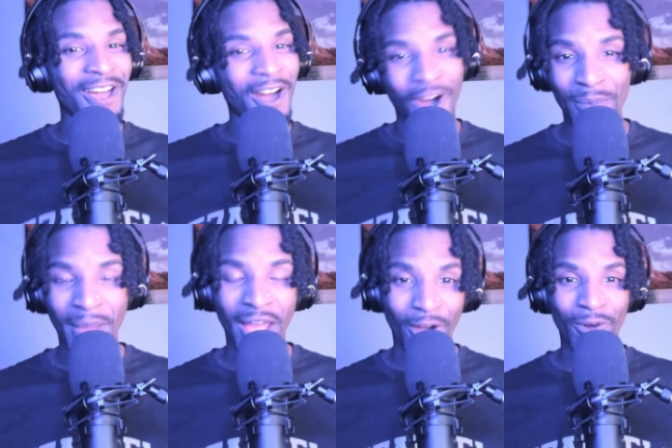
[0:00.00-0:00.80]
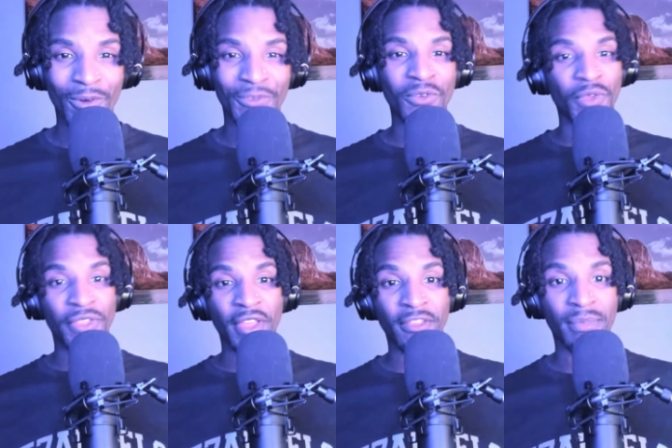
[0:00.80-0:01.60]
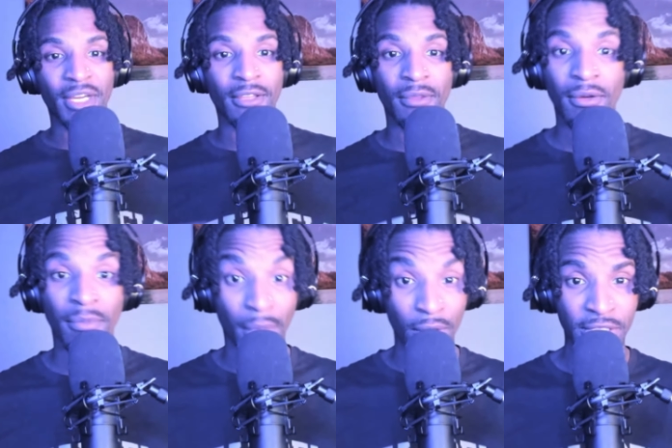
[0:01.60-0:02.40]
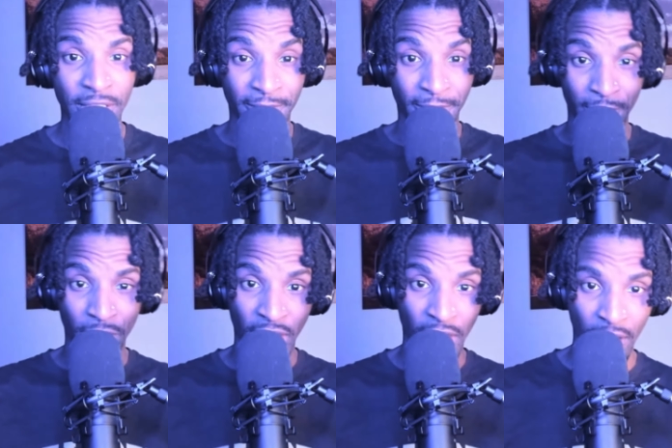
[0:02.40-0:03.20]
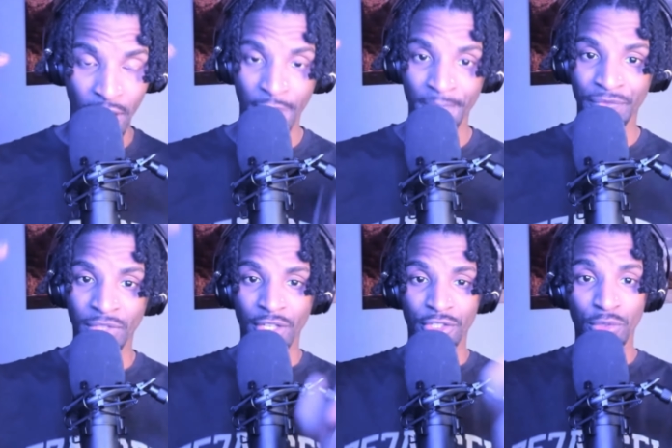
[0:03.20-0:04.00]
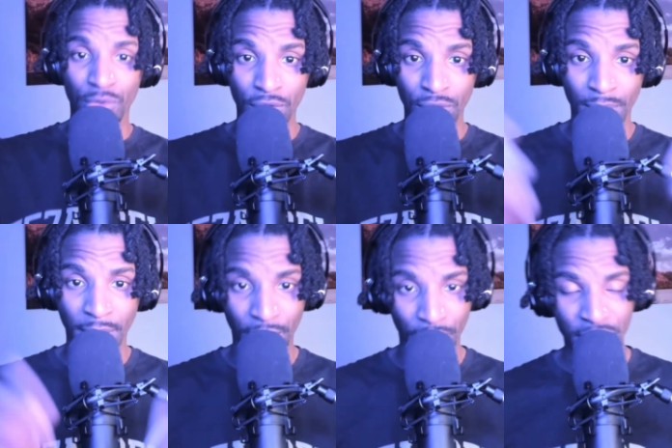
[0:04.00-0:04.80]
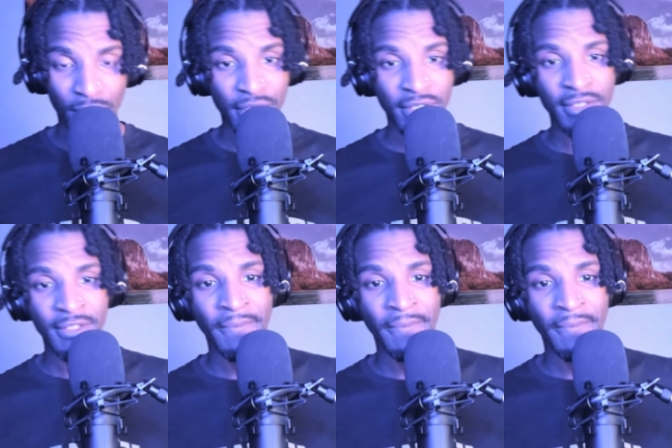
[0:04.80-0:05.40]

on my own with nothing but mostly free YouTube resources.